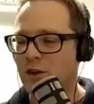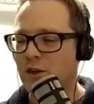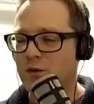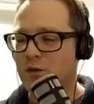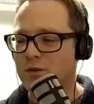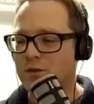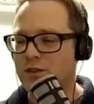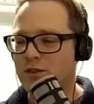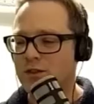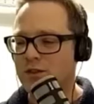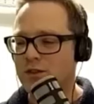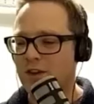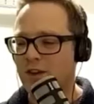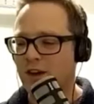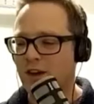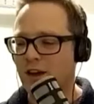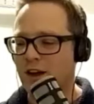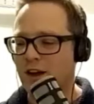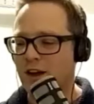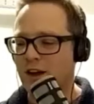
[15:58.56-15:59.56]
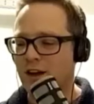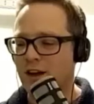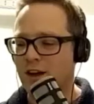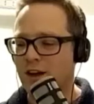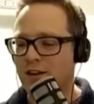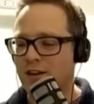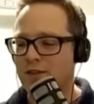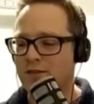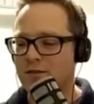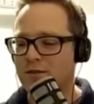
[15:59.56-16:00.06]
don't,
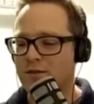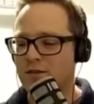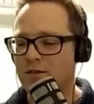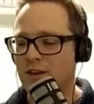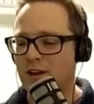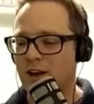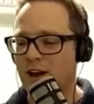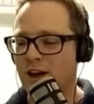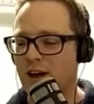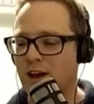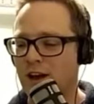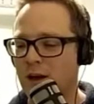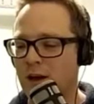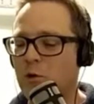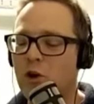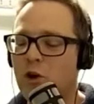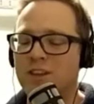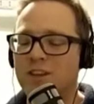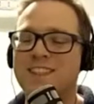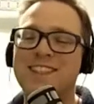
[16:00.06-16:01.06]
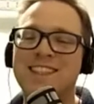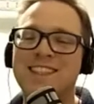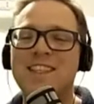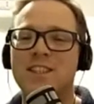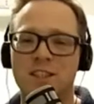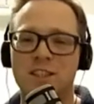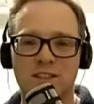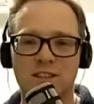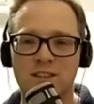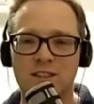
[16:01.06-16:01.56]
uh, I'm not
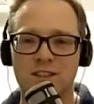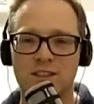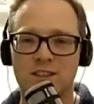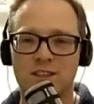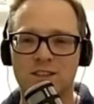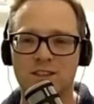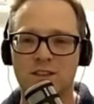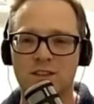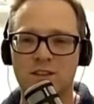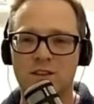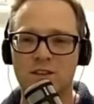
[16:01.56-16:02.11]
consistent hmm.